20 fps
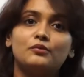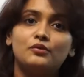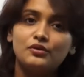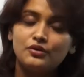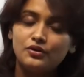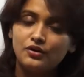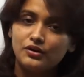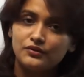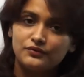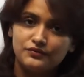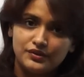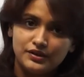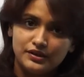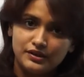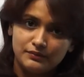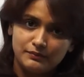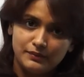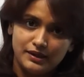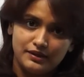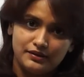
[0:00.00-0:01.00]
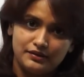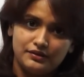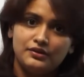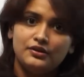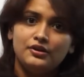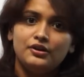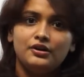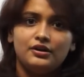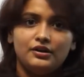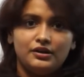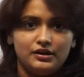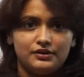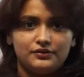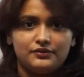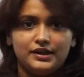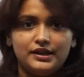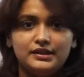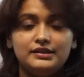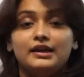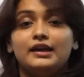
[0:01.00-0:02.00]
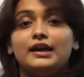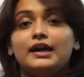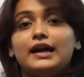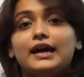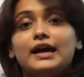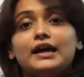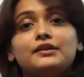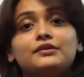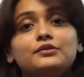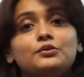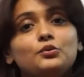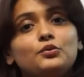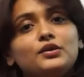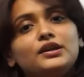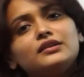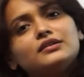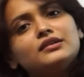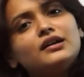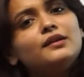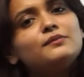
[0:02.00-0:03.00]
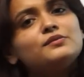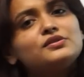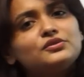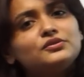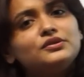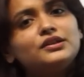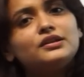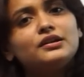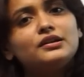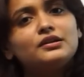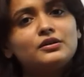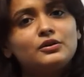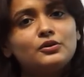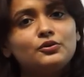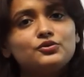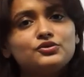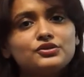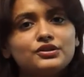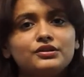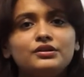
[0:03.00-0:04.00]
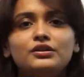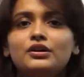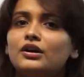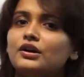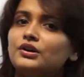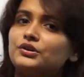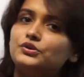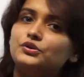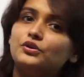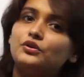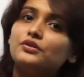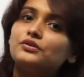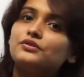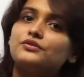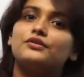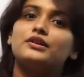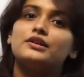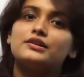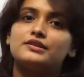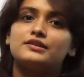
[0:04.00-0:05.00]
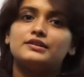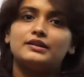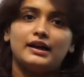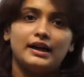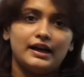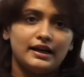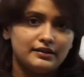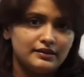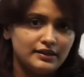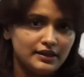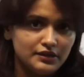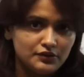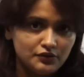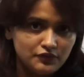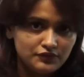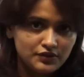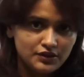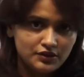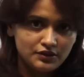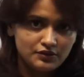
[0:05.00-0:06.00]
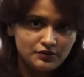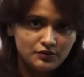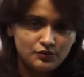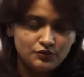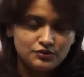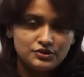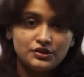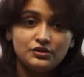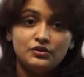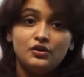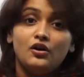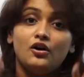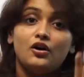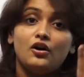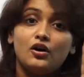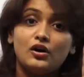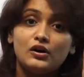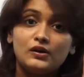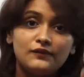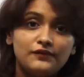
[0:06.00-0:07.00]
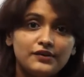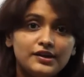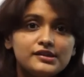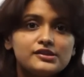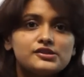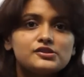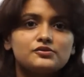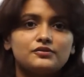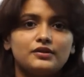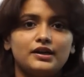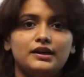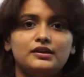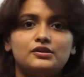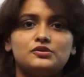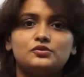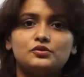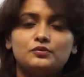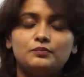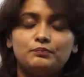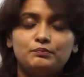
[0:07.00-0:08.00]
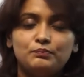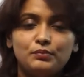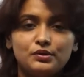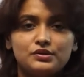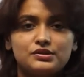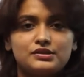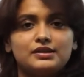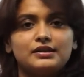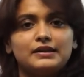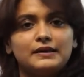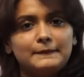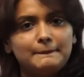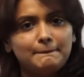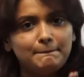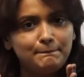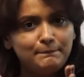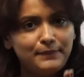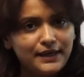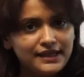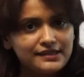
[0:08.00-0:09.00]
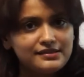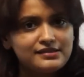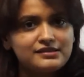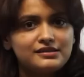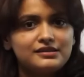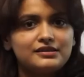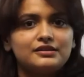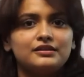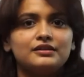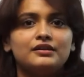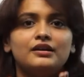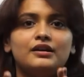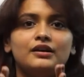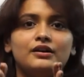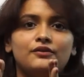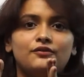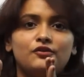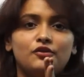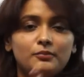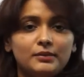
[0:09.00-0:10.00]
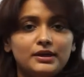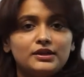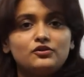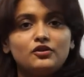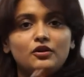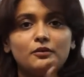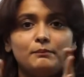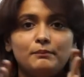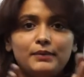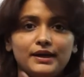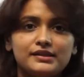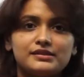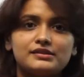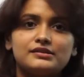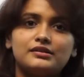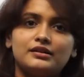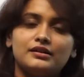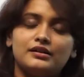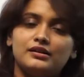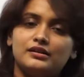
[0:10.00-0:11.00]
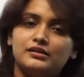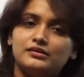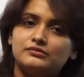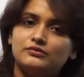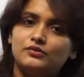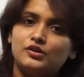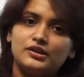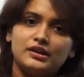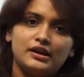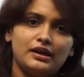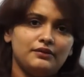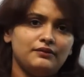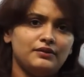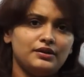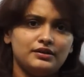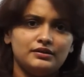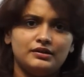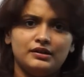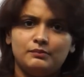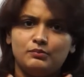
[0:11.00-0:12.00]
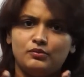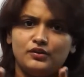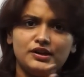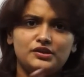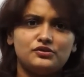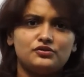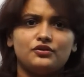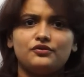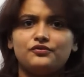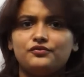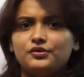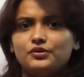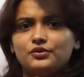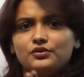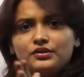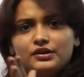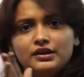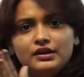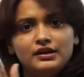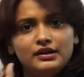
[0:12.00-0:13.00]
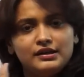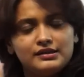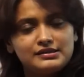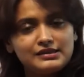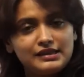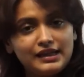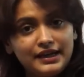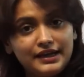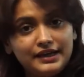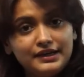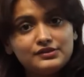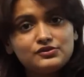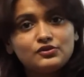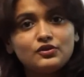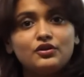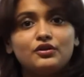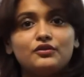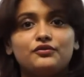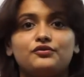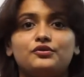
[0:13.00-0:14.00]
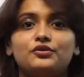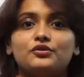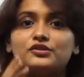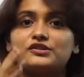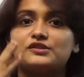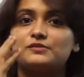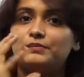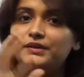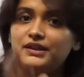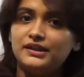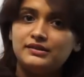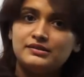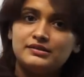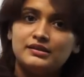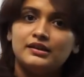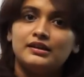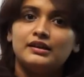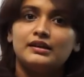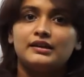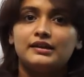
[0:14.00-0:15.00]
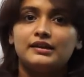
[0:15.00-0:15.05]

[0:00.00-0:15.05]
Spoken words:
more confident manner. Alright, and when it comes to the conclusion, don't rush at the end of the conclusion. Always try to put best format or best whatever the point of your slide, of your speech.